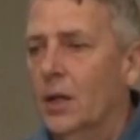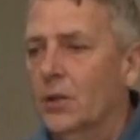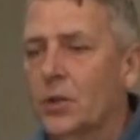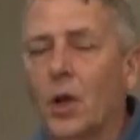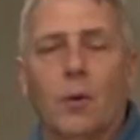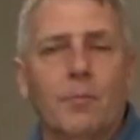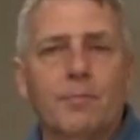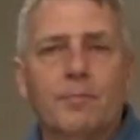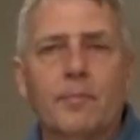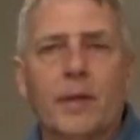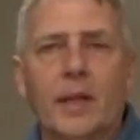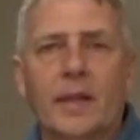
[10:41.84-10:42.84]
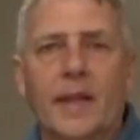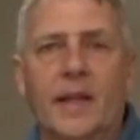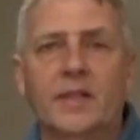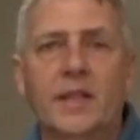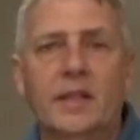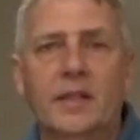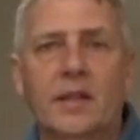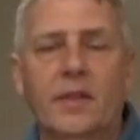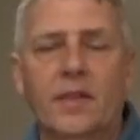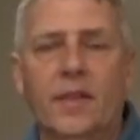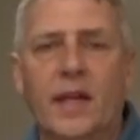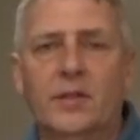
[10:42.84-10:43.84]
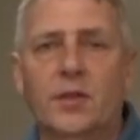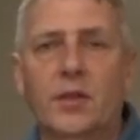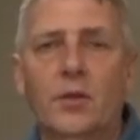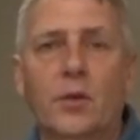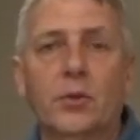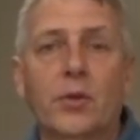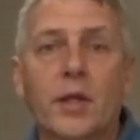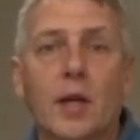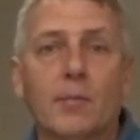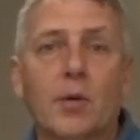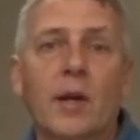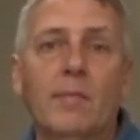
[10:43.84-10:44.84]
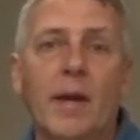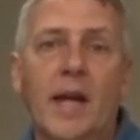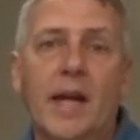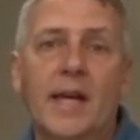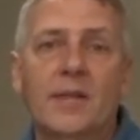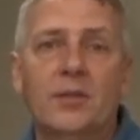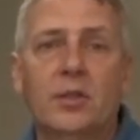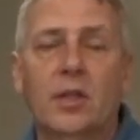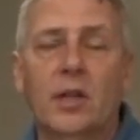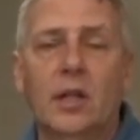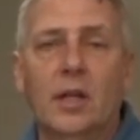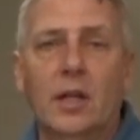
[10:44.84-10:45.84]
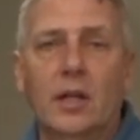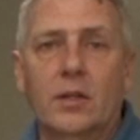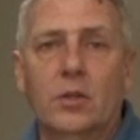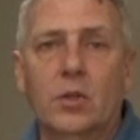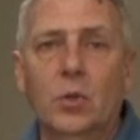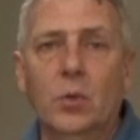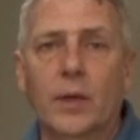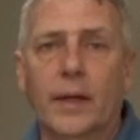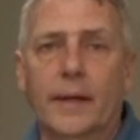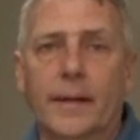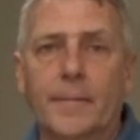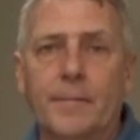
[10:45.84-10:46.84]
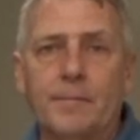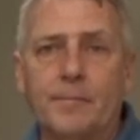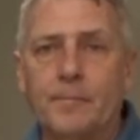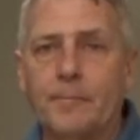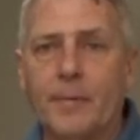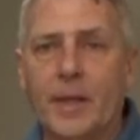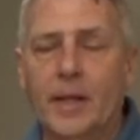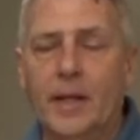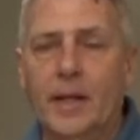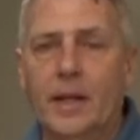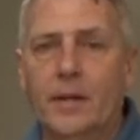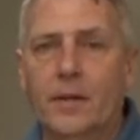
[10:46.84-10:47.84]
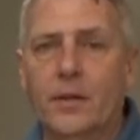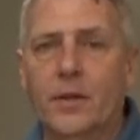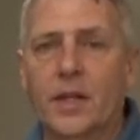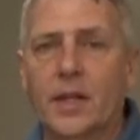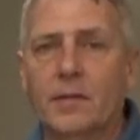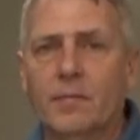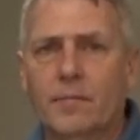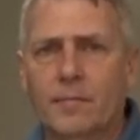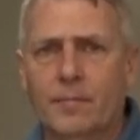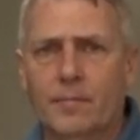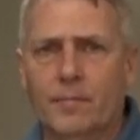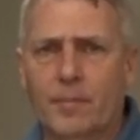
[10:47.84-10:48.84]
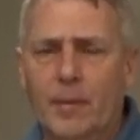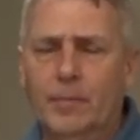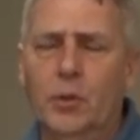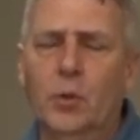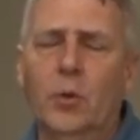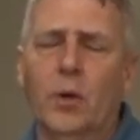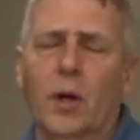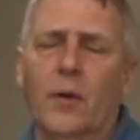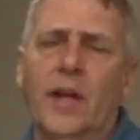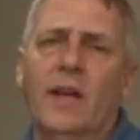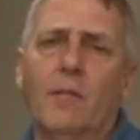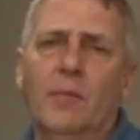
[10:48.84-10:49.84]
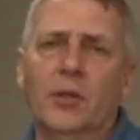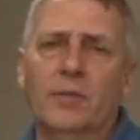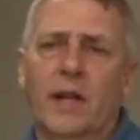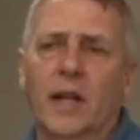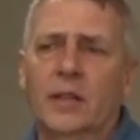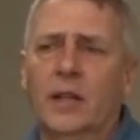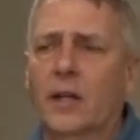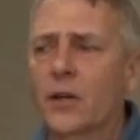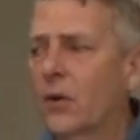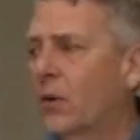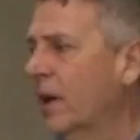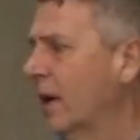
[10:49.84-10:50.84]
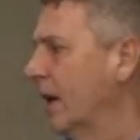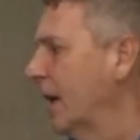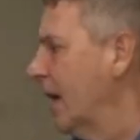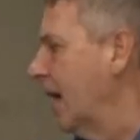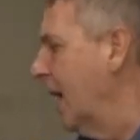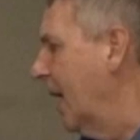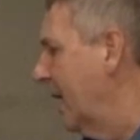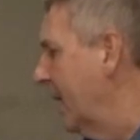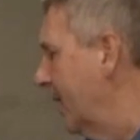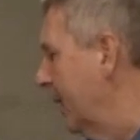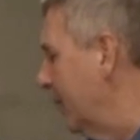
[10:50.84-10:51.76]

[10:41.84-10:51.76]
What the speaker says: So that's it. Those are the upgrade paths to the people who already have a Mills Violano and